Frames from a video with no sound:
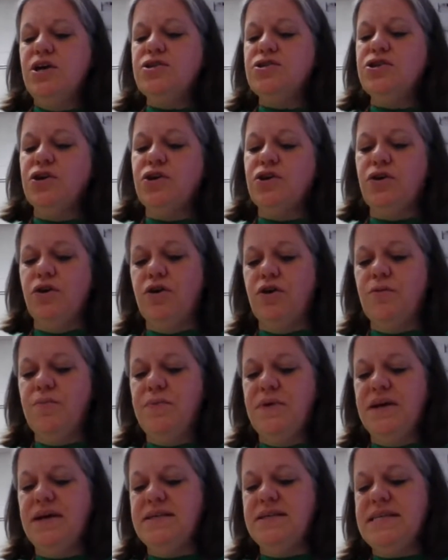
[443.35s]
took her
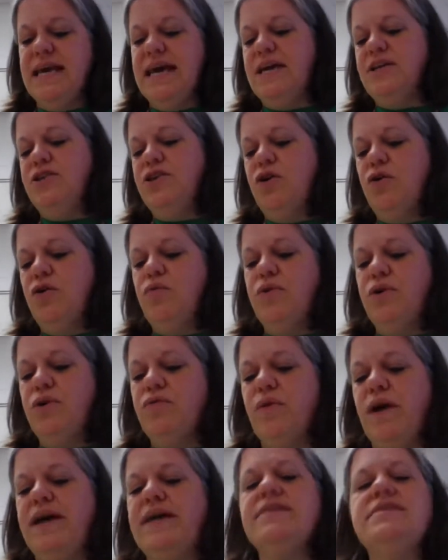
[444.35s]
because he had no
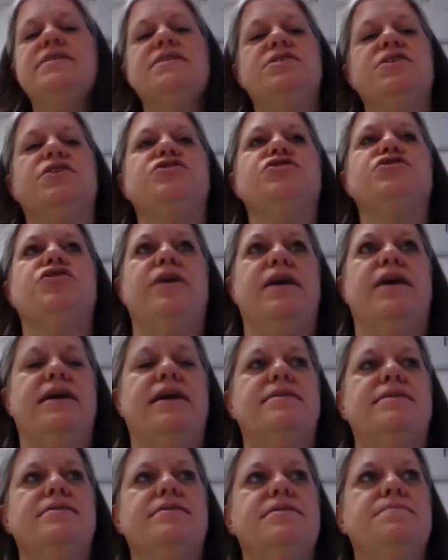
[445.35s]
real right to touch her
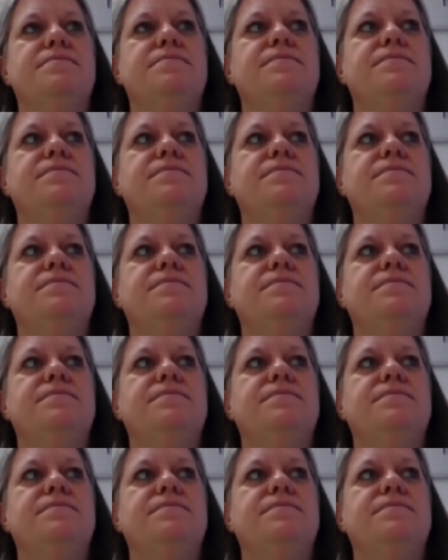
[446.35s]
hand.